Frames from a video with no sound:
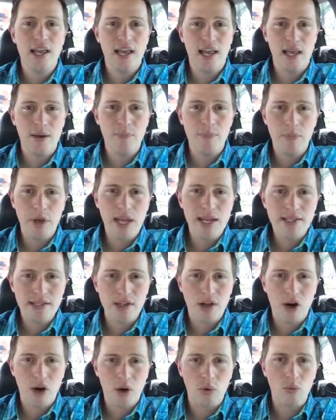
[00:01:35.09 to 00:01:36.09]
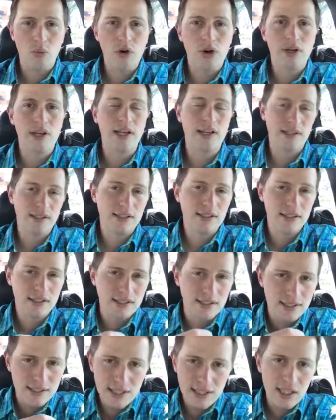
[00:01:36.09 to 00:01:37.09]
it makes our work in
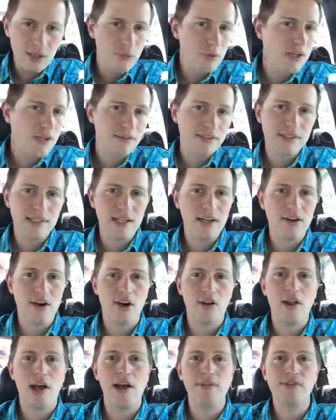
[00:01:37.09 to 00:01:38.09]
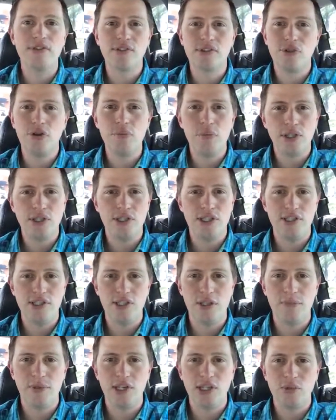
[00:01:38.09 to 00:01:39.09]
getting rid of sin in our lives so much
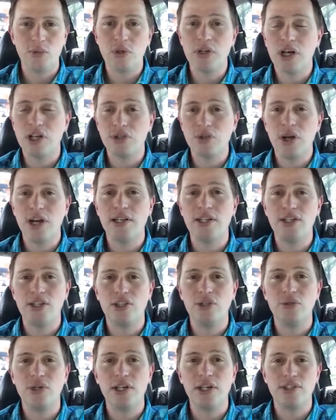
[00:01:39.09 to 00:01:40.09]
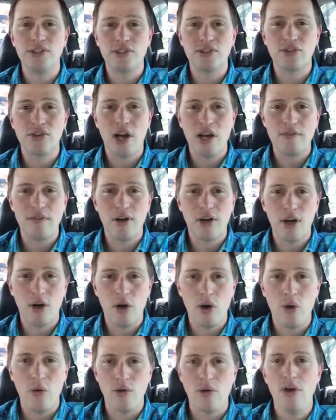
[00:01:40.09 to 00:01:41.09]
easier, because we're not trying to do it and strive on
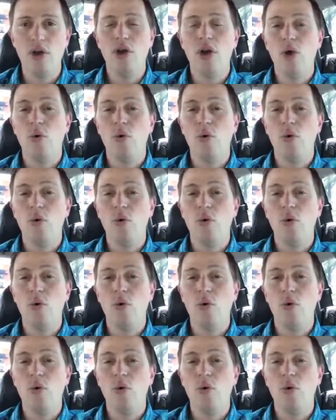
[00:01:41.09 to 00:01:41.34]
our own.